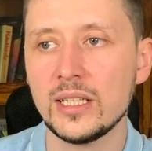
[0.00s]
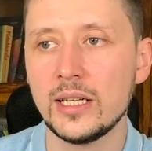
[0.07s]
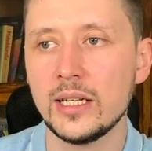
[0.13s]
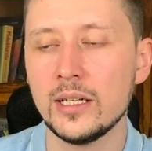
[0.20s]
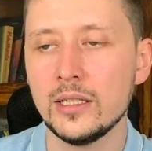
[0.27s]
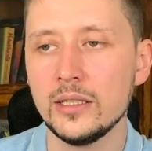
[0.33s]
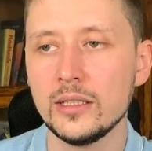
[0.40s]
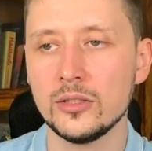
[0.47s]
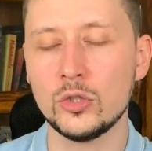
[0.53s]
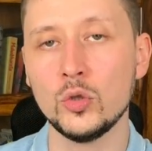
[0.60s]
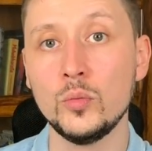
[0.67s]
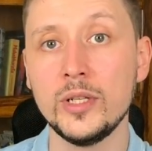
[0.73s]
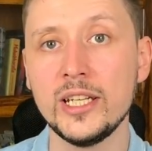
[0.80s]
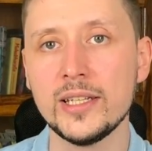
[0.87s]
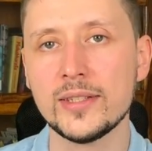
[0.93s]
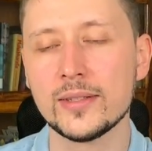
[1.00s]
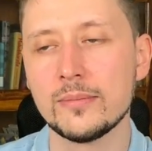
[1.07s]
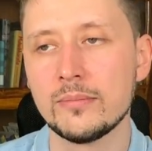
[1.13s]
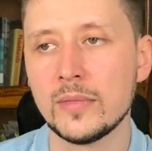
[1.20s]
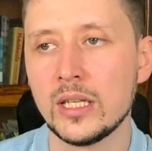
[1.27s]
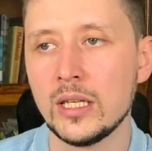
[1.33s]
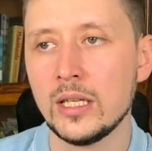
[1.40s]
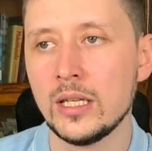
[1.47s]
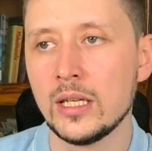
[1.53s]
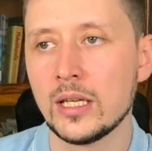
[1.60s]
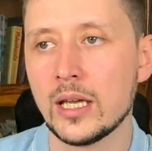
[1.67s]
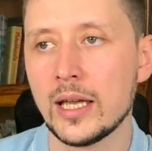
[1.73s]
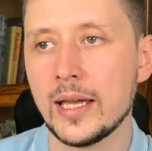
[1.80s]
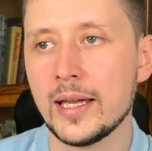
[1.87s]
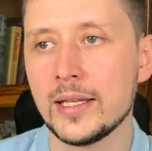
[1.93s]
in 2 weeks,
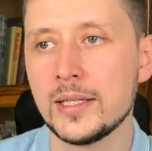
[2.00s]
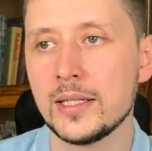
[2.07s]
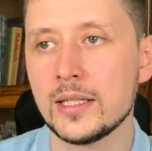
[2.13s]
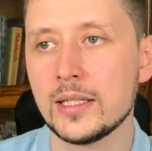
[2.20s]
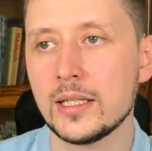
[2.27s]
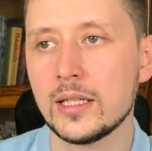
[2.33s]
and